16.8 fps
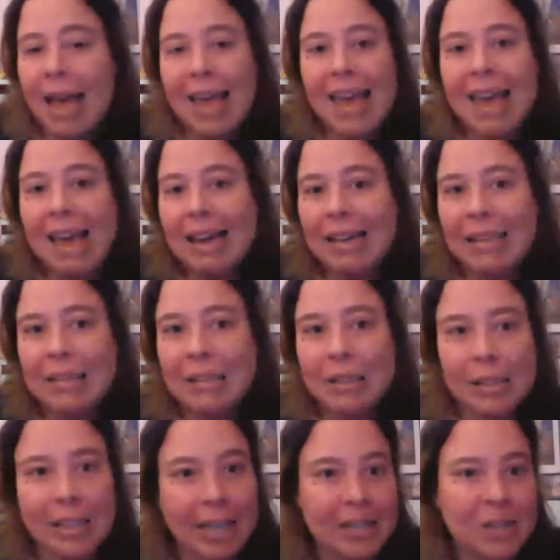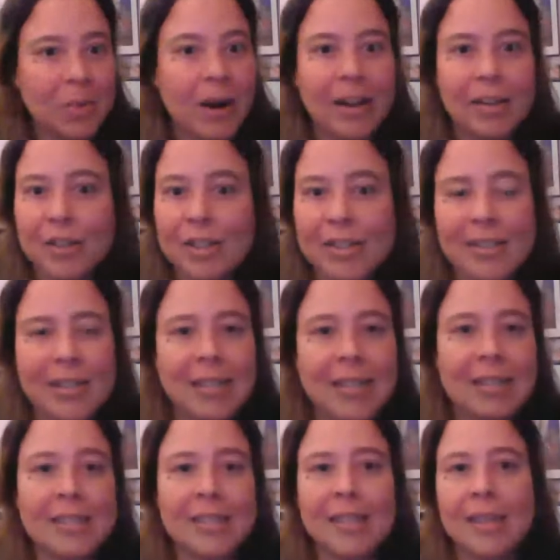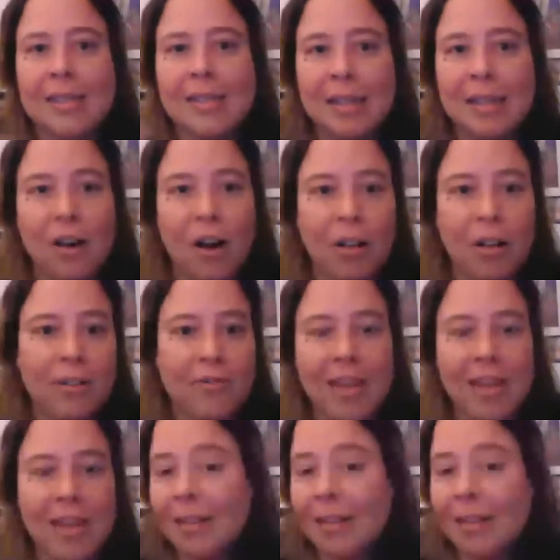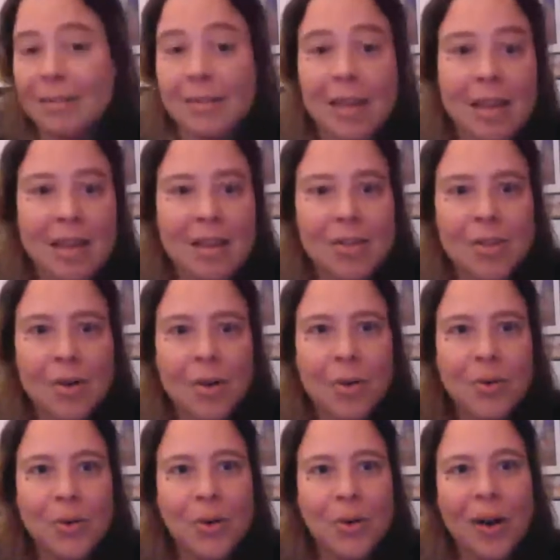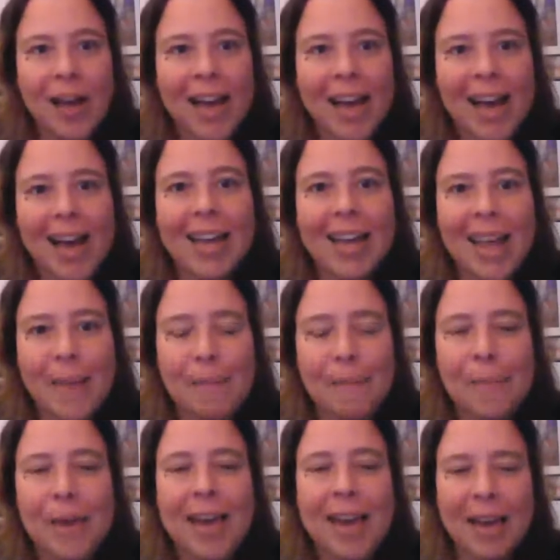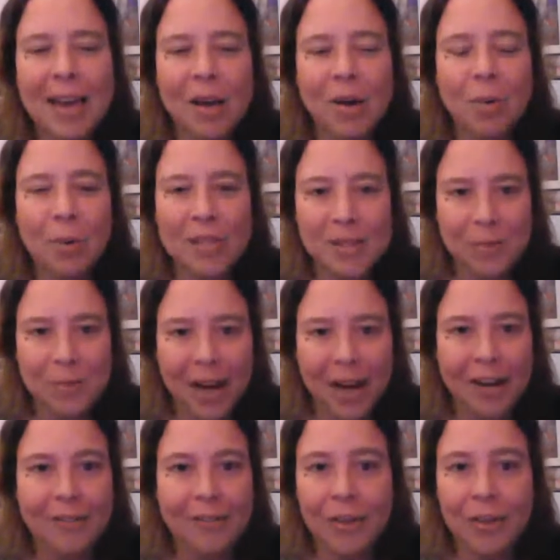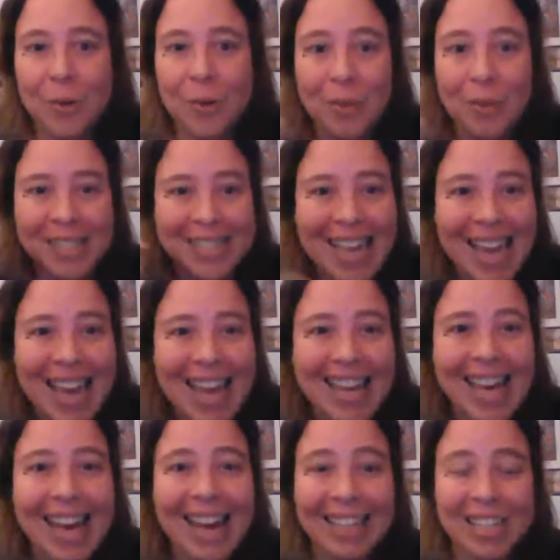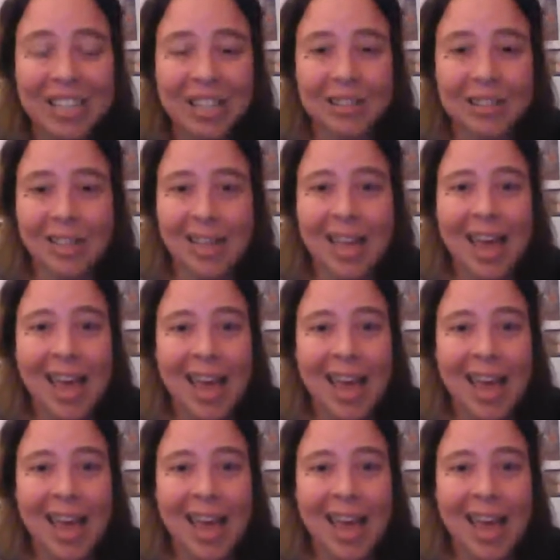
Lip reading: And that's why there's statistics and all of that. And so you go ahead and pick what's right for you, but take action.